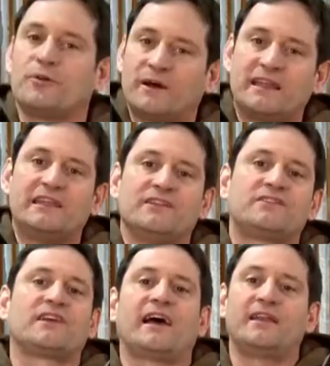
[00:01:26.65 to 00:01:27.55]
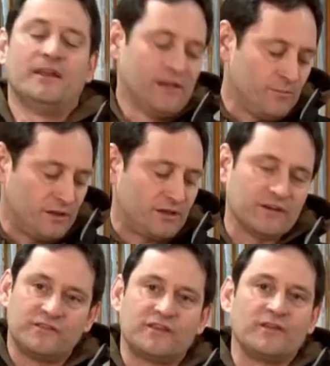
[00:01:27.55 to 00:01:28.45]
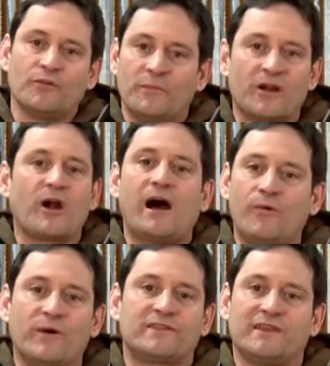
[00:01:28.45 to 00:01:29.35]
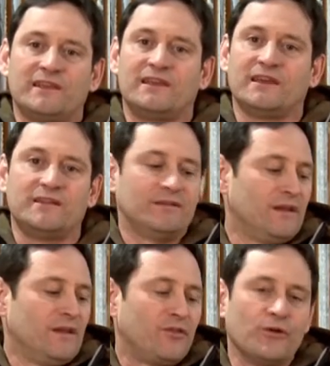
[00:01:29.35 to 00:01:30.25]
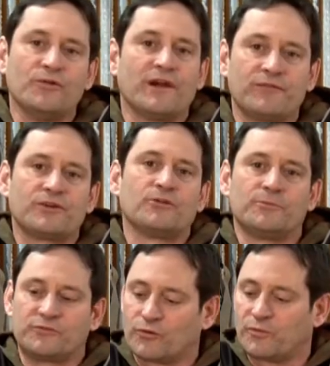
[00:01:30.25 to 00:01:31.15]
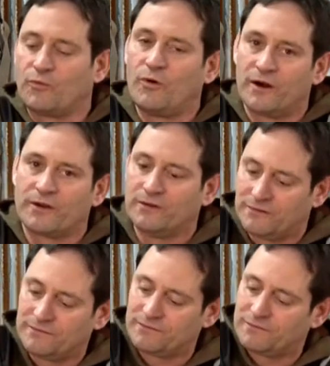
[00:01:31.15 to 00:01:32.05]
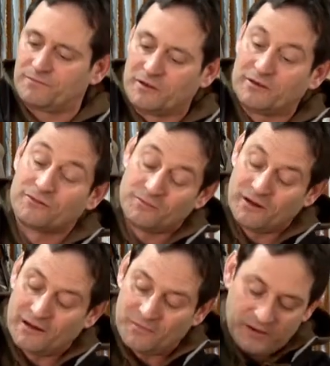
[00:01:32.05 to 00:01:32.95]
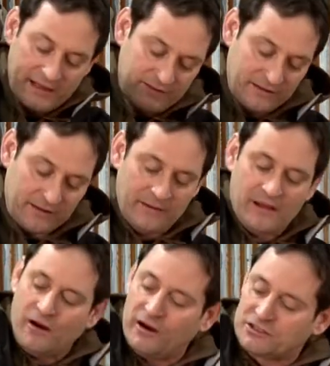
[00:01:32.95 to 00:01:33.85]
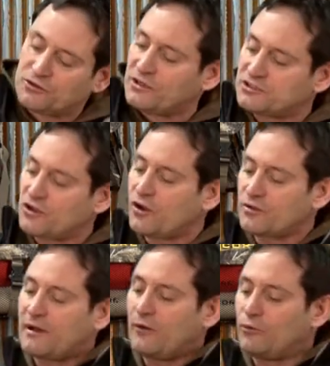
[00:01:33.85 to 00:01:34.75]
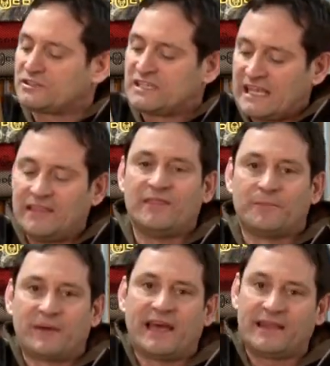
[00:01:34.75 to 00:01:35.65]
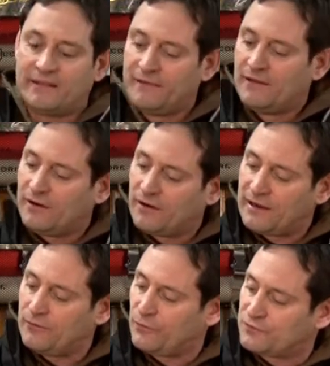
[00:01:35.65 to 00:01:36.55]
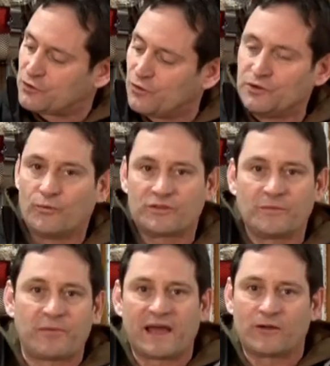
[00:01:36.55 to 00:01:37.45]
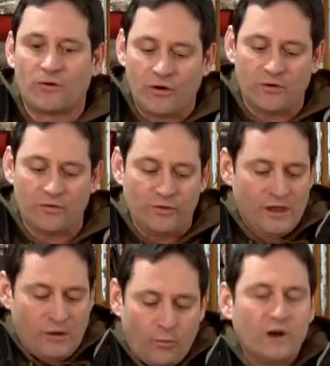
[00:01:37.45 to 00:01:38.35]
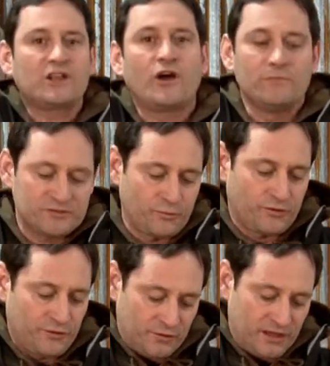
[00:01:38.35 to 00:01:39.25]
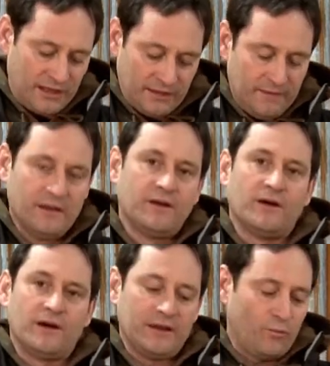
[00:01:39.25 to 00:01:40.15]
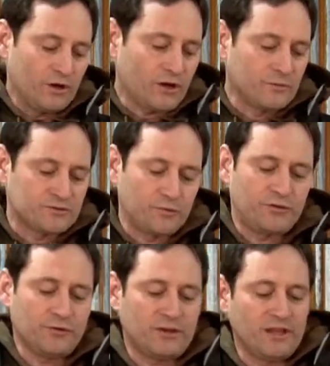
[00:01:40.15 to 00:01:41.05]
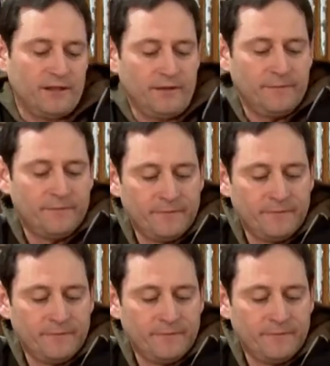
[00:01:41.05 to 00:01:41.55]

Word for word: them on the inside because no matter how wet they get, they're never going to absorb the water because they're made out of plastic. All right, so let's talk about what's in the bag. All right, we've shown you what the bag will hold. What comes with your kit? All right, what comes with your kit